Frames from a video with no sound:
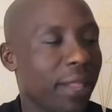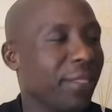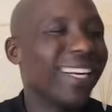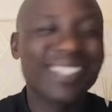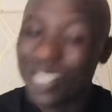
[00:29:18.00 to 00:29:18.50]

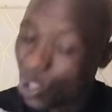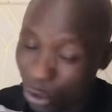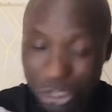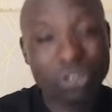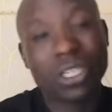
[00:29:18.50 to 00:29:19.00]
There is
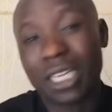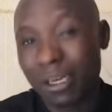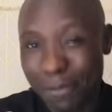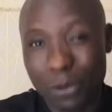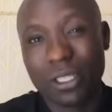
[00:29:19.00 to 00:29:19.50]
no shortcut
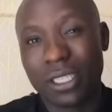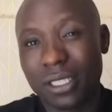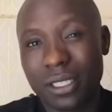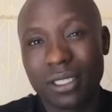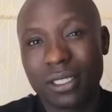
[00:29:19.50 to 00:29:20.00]
about
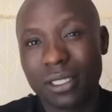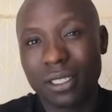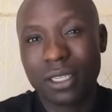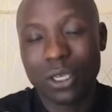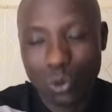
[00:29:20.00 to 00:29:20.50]
it.
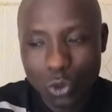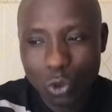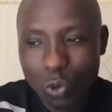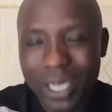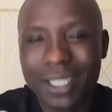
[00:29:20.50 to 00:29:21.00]

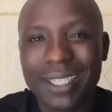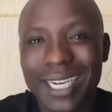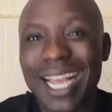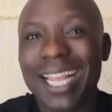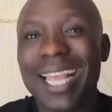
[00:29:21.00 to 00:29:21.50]
Ruto wants
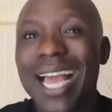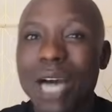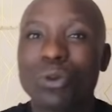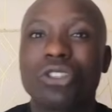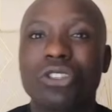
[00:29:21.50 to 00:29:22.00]
Rigathi
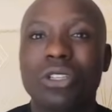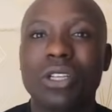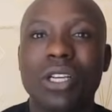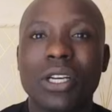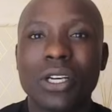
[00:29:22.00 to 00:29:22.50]
out.
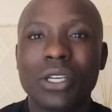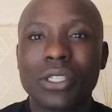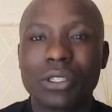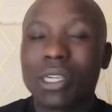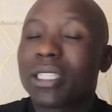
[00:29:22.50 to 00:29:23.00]

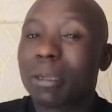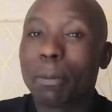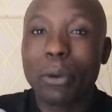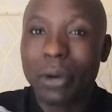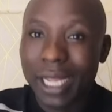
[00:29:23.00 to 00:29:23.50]
So it's
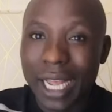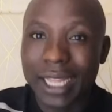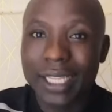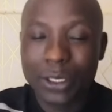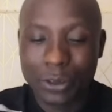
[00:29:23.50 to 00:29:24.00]
upon
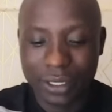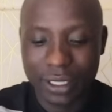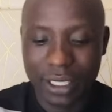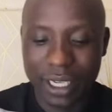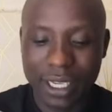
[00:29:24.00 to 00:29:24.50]
Rigathi to
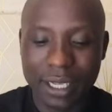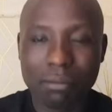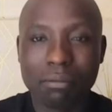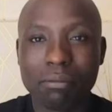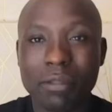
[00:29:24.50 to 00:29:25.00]

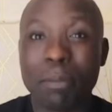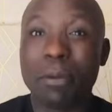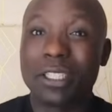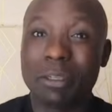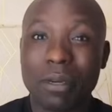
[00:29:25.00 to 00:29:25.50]
see the
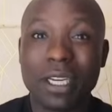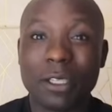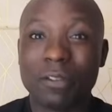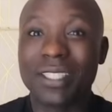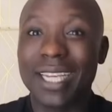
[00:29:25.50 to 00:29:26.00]

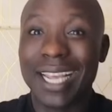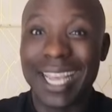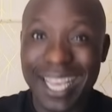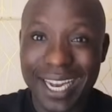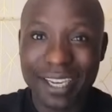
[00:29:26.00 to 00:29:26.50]
possibility of
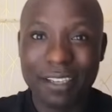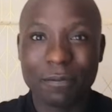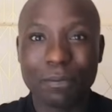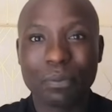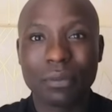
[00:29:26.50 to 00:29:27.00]
staying in.
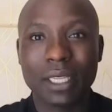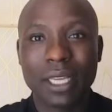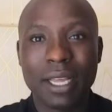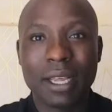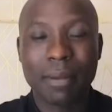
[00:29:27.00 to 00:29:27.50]

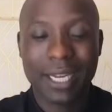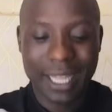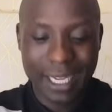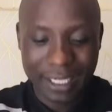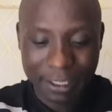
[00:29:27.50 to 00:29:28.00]
But I
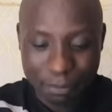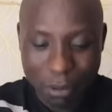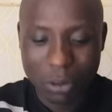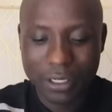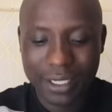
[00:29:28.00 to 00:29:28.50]
think his
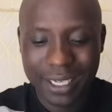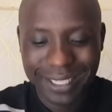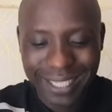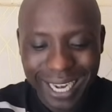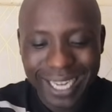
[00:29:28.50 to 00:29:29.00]
boss
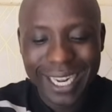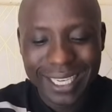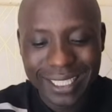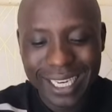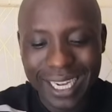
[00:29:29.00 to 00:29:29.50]
is
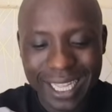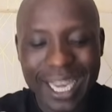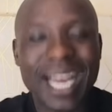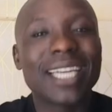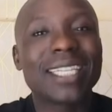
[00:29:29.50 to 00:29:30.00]
clearly telling
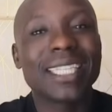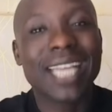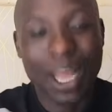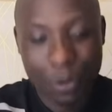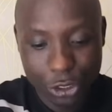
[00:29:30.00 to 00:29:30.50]
the country,
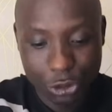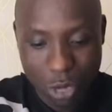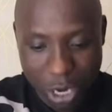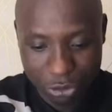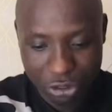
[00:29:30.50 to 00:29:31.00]
I want you
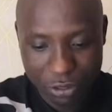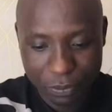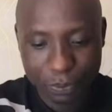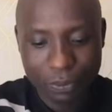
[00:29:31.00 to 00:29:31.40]
out.